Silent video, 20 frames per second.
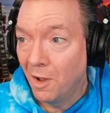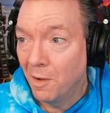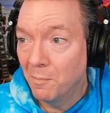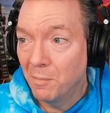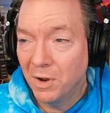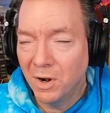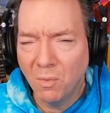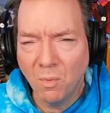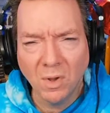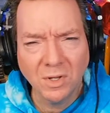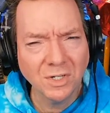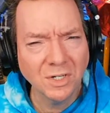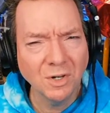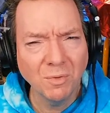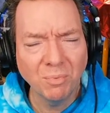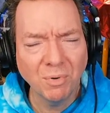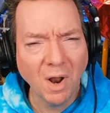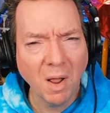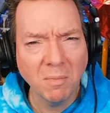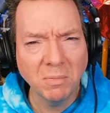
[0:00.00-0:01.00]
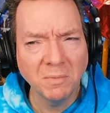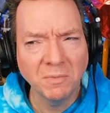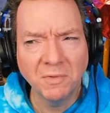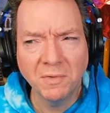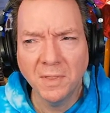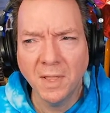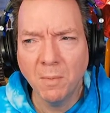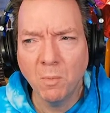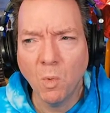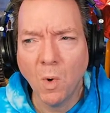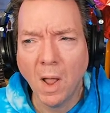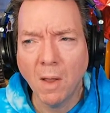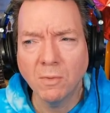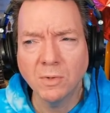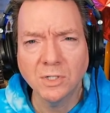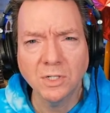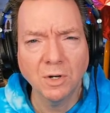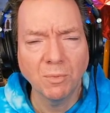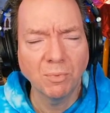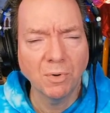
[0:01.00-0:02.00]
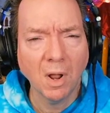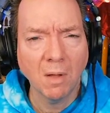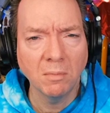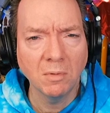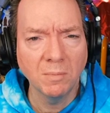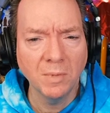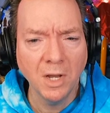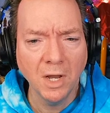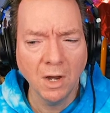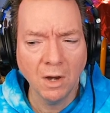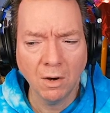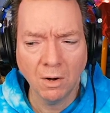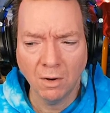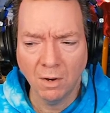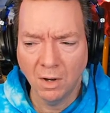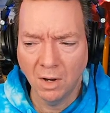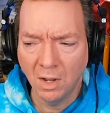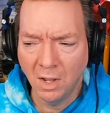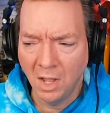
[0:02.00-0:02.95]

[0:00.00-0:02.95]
But it wasn't a problem for them. Why was it a problem here?